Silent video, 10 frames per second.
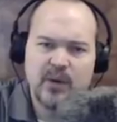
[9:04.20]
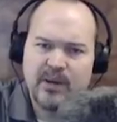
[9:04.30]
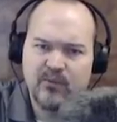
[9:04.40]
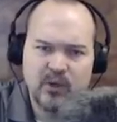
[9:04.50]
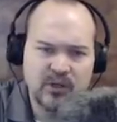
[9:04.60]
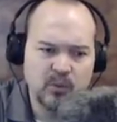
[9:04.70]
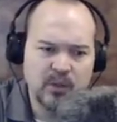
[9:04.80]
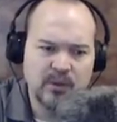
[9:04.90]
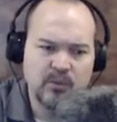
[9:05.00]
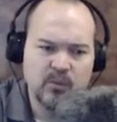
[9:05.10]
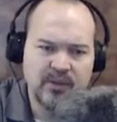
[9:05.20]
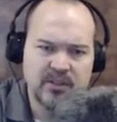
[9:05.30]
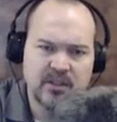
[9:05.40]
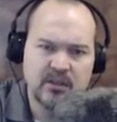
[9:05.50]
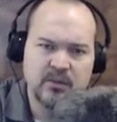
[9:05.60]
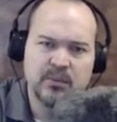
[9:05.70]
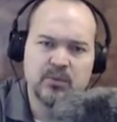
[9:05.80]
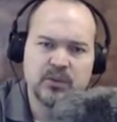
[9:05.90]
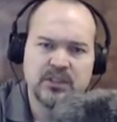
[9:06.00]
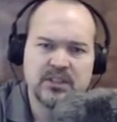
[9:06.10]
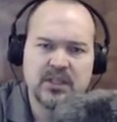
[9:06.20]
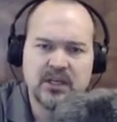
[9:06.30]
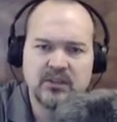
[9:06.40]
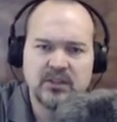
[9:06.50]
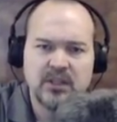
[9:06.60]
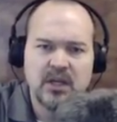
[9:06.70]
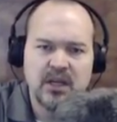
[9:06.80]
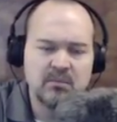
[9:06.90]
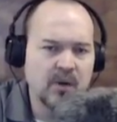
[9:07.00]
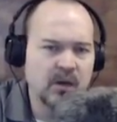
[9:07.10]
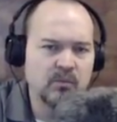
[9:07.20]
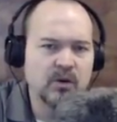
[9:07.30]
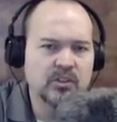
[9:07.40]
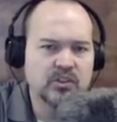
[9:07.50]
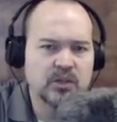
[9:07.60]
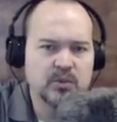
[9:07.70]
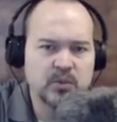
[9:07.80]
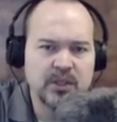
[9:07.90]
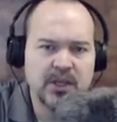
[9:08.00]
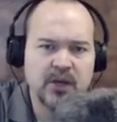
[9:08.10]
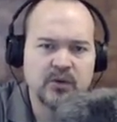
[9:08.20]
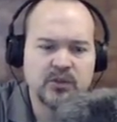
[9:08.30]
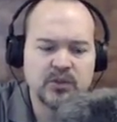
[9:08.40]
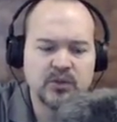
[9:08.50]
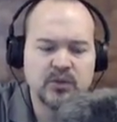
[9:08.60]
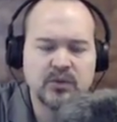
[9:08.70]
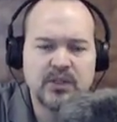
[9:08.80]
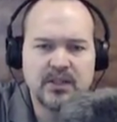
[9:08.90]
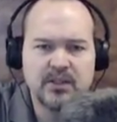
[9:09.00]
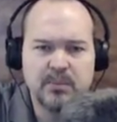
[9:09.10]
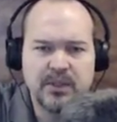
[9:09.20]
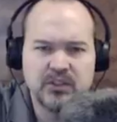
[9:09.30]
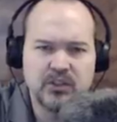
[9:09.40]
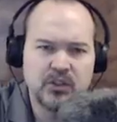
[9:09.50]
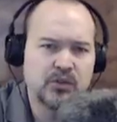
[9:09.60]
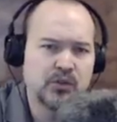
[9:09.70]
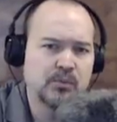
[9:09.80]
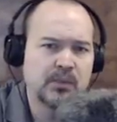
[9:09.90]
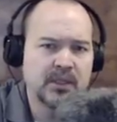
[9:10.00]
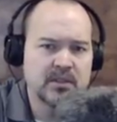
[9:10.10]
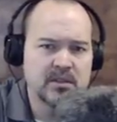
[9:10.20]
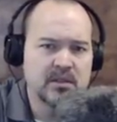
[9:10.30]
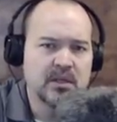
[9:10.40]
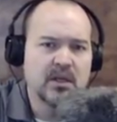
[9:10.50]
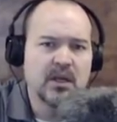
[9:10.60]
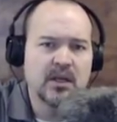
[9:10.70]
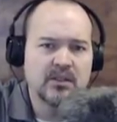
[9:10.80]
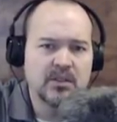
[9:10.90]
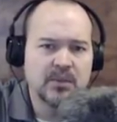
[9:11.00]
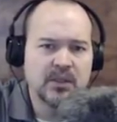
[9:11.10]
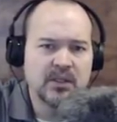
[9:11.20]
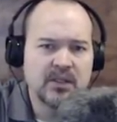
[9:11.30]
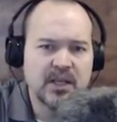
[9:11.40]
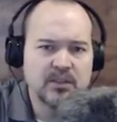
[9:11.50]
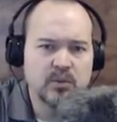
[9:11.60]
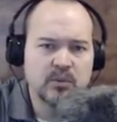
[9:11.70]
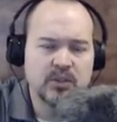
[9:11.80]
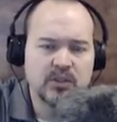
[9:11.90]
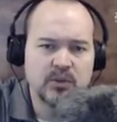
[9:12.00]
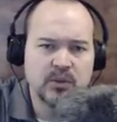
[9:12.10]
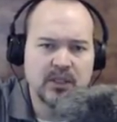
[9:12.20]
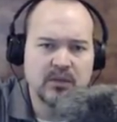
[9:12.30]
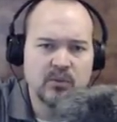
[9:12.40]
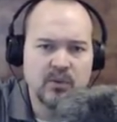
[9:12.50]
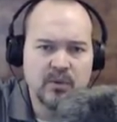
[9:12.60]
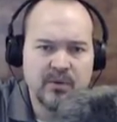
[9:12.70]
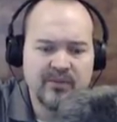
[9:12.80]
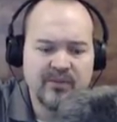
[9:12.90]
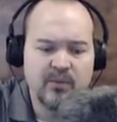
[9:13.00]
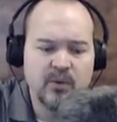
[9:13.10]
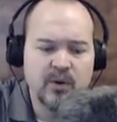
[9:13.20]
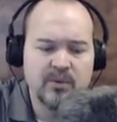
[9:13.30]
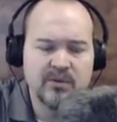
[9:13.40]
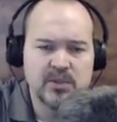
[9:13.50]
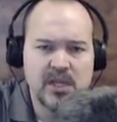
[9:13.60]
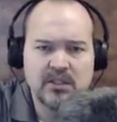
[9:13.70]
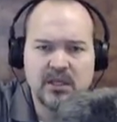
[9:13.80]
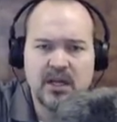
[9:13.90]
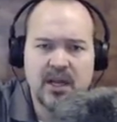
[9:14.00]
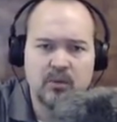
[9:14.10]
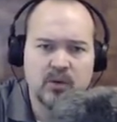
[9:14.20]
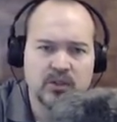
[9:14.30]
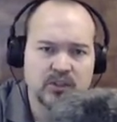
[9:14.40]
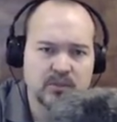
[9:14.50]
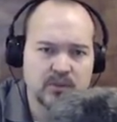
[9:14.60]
a little one that's a little bit more detailed. In my workshops, we go to get the pitch to 2 minutes. Typically, that's what we're doing when we're presenting in our workshops